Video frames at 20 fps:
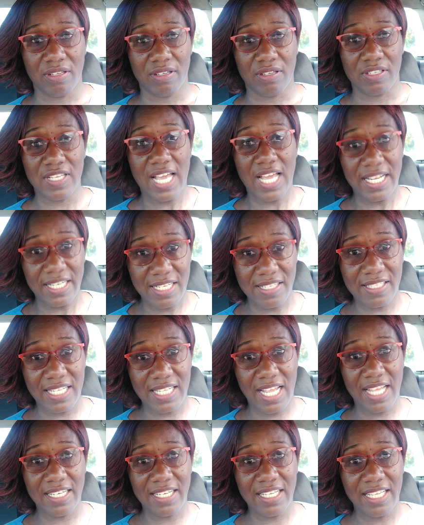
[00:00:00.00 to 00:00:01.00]
You
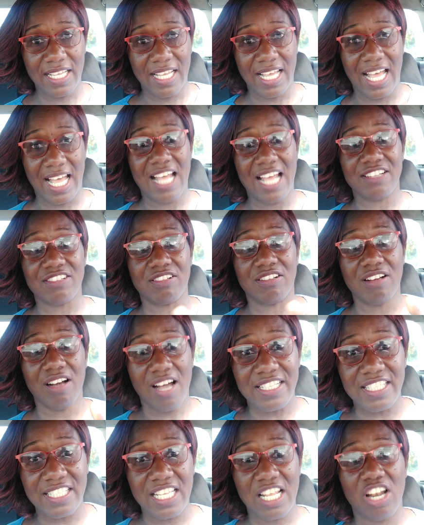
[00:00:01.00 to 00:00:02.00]
understand? And
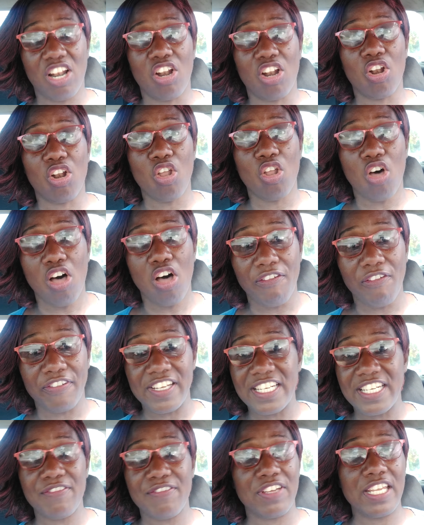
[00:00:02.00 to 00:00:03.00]
God said love,
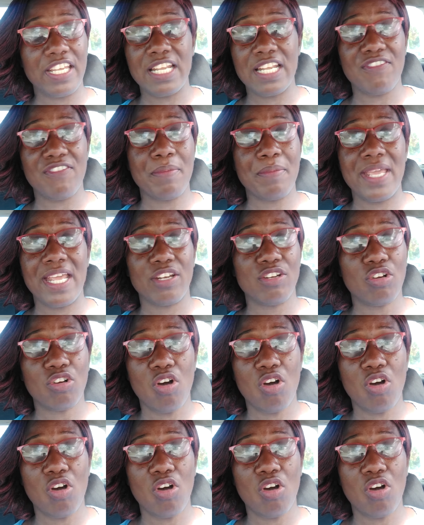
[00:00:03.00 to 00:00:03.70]
he never make no